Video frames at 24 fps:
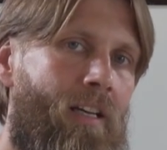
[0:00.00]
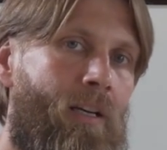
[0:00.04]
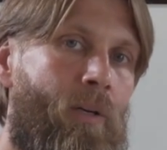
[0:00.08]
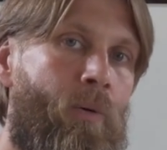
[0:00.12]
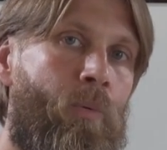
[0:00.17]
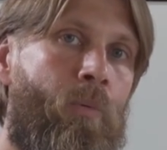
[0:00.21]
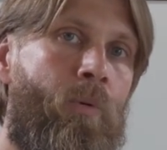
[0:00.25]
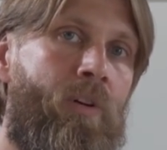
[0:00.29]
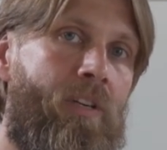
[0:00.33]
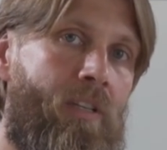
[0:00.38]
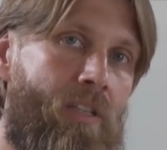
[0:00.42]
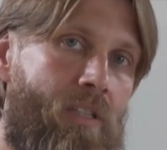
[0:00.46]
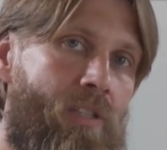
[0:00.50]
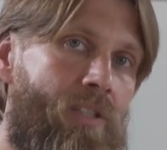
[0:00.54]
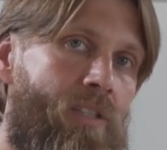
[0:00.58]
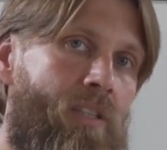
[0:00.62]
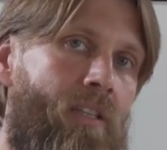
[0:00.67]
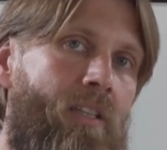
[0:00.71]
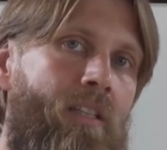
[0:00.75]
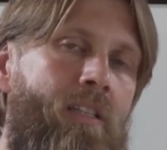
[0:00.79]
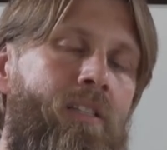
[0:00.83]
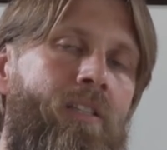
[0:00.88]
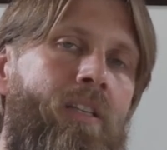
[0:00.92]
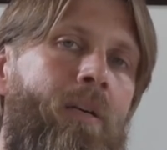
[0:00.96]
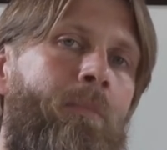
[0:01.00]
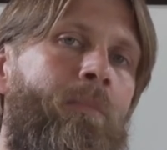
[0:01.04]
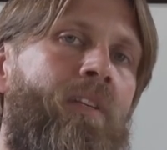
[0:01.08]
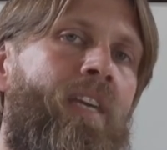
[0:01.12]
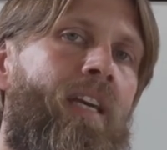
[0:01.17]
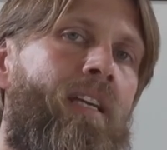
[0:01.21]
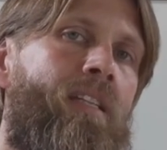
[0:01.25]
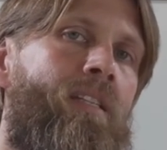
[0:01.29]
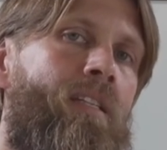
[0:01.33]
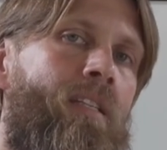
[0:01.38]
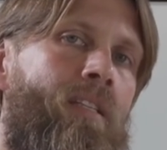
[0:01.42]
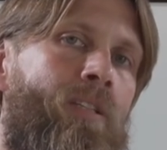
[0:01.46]
It works in some
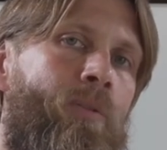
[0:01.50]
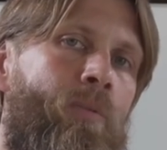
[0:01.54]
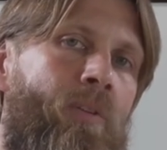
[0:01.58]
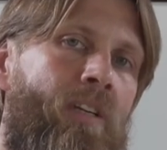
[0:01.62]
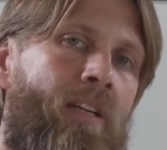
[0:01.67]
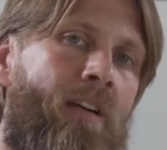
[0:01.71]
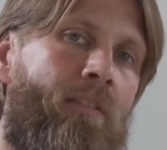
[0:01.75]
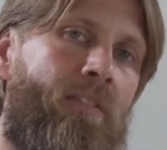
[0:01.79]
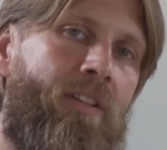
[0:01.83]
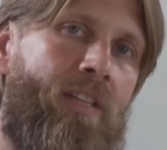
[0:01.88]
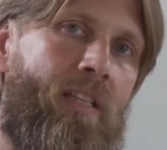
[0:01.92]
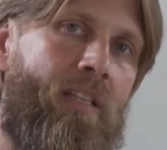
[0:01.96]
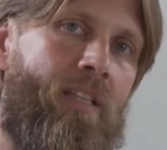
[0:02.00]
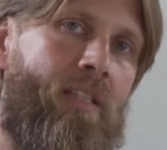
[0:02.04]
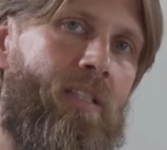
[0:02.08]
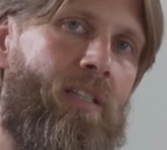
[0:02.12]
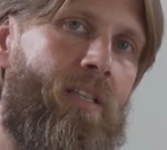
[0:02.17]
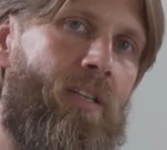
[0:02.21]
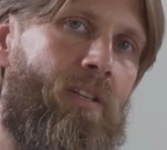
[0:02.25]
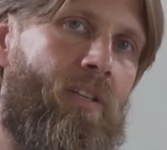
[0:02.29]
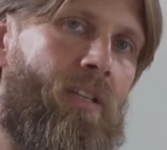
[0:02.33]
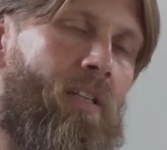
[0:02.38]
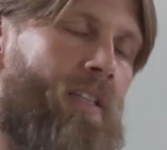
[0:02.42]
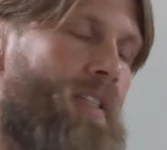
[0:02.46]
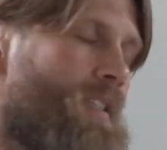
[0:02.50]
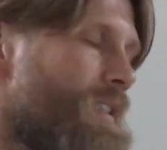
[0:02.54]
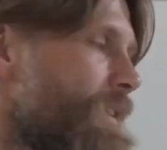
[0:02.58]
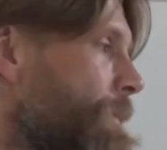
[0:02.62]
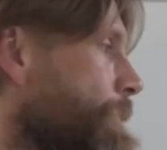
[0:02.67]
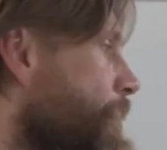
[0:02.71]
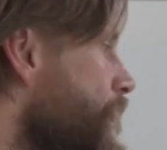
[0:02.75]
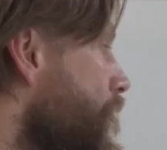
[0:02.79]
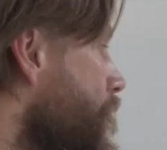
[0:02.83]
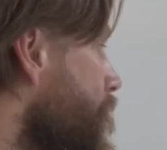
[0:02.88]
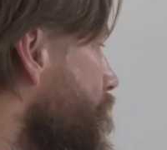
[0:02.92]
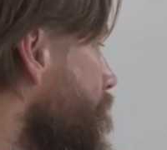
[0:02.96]
cases where everything is serialized.
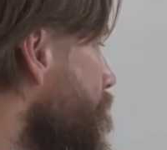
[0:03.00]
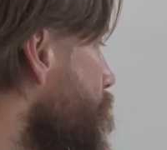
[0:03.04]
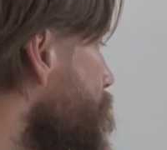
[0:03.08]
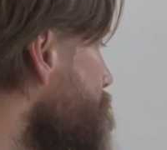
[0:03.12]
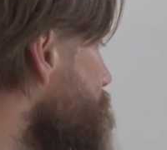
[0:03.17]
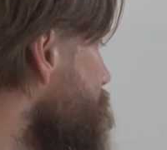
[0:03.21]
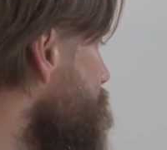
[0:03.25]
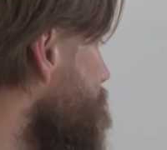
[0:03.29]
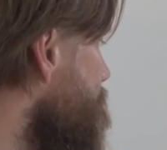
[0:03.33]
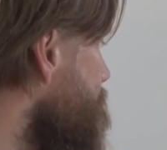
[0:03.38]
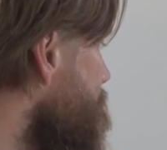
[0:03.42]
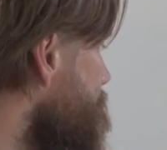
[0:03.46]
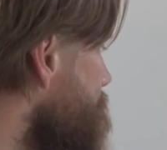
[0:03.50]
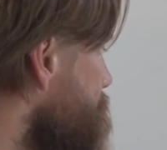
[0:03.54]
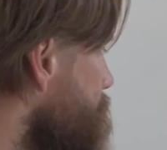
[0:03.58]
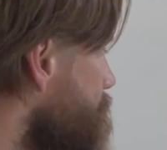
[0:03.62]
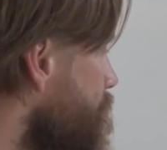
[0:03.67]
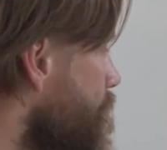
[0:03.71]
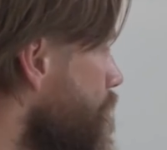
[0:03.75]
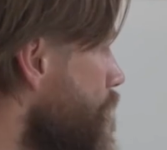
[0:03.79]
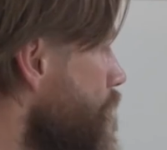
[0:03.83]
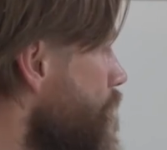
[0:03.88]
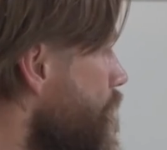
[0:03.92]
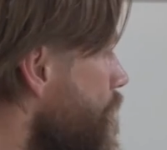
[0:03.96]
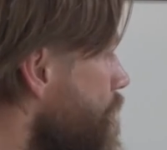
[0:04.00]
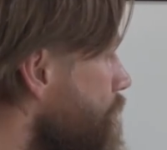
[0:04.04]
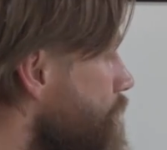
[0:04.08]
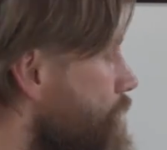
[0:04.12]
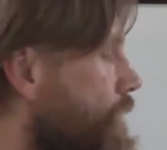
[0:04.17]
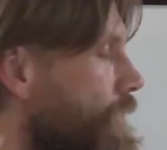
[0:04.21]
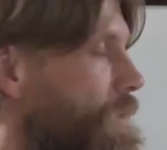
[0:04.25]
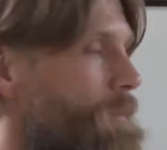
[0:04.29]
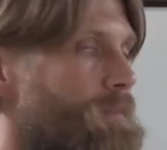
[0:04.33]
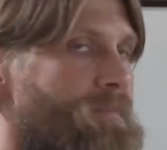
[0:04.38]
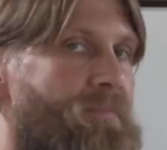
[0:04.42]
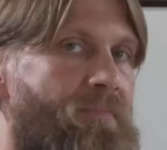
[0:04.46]
However, like with
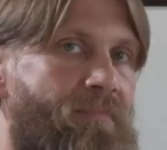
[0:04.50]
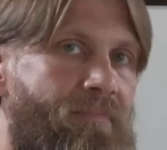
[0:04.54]
lots,